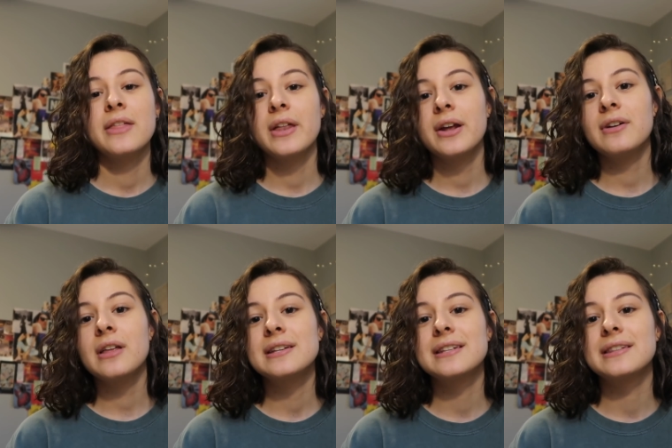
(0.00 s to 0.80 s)
And then I
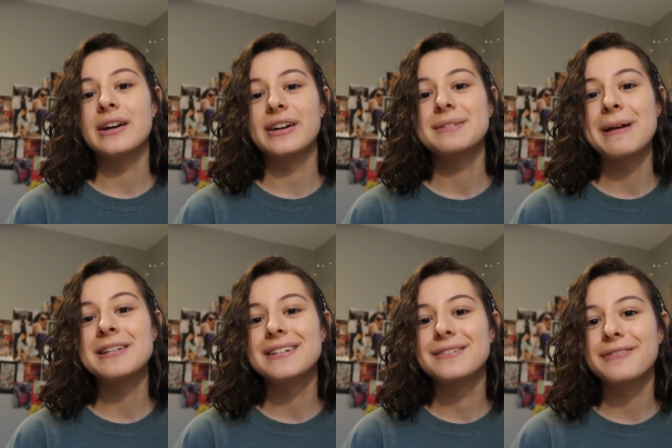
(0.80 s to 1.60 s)
realized that they're
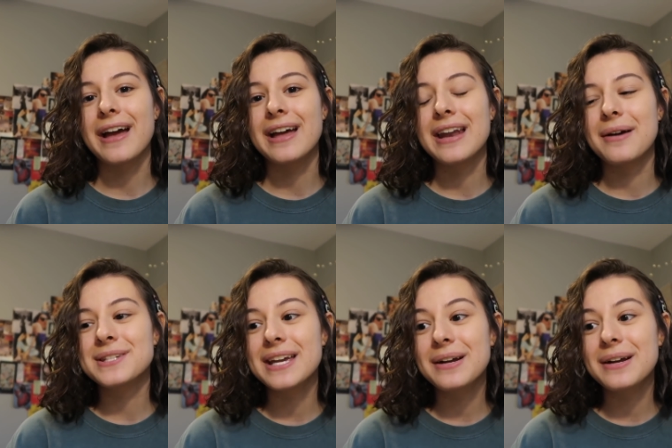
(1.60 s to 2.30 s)
expensive, and I was